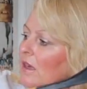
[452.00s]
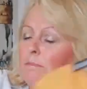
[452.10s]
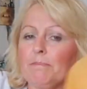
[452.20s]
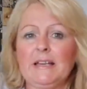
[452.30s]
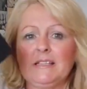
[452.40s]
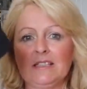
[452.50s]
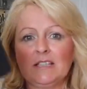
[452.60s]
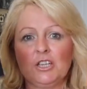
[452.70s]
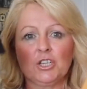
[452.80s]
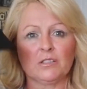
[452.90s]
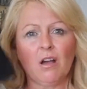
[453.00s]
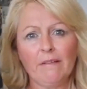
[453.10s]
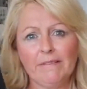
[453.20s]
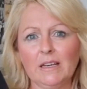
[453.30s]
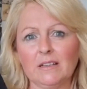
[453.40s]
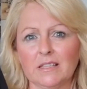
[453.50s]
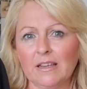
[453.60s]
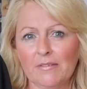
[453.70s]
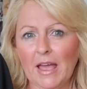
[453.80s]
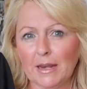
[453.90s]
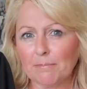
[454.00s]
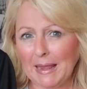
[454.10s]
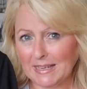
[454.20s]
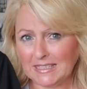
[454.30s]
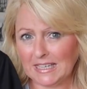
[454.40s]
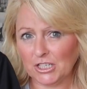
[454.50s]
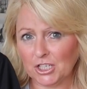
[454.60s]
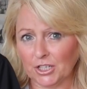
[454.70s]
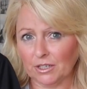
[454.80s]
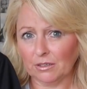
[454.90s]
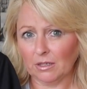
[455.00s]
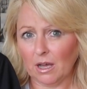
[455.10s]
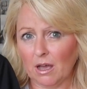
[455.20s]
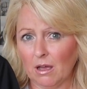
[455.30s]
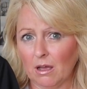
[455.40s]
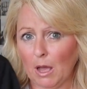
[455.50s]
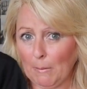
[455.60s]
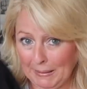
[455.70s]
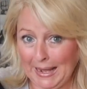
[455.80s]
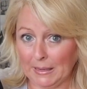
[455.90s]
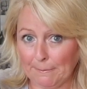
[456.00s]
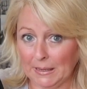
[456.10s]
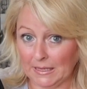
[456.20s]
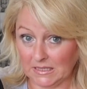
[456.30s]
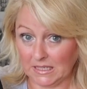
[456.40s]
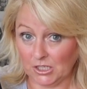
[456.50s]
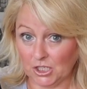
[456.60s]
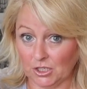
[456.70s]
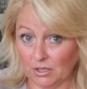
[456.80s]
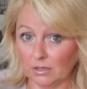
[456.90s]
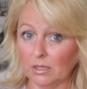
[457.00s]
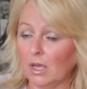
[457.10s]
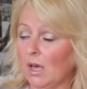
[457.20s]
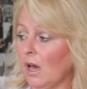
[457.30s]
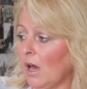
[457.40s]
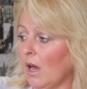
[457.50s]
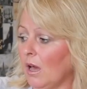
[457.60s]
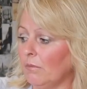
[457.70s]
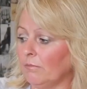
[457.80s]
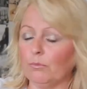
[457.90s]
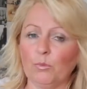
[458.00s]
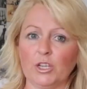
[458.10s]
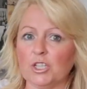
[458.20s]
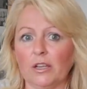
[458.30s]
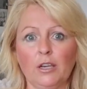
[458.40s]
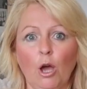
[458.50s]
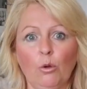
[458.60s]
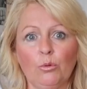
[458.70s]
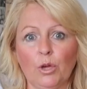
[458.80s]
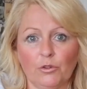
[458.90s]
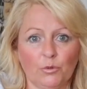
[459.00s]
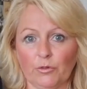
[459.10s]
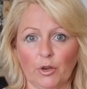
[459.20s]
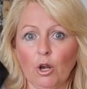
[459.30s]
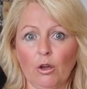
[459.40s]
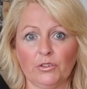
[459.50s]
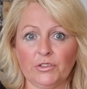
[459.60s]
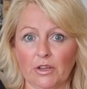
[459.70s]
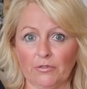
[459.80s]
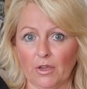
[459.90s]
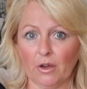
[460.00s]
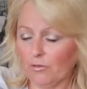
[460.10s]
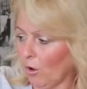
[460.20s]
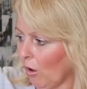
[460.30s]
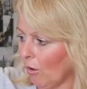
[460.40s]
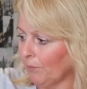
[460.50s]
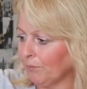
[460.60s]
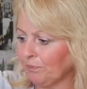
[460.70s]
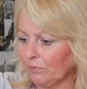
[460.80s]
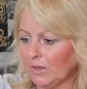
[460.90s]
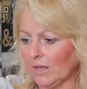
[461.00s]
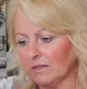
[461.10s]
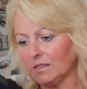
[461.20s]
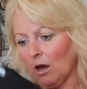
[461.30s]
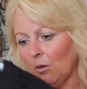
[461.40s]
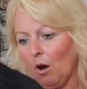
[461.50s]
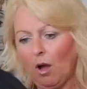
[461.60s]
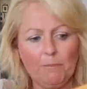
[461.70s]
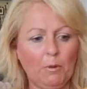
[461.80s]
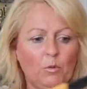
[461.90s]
Basic t-shirts. I realised I never had a black t-shirt, a plain black t-shirt, which I know goes with a lot of stuff that I've got. So I bought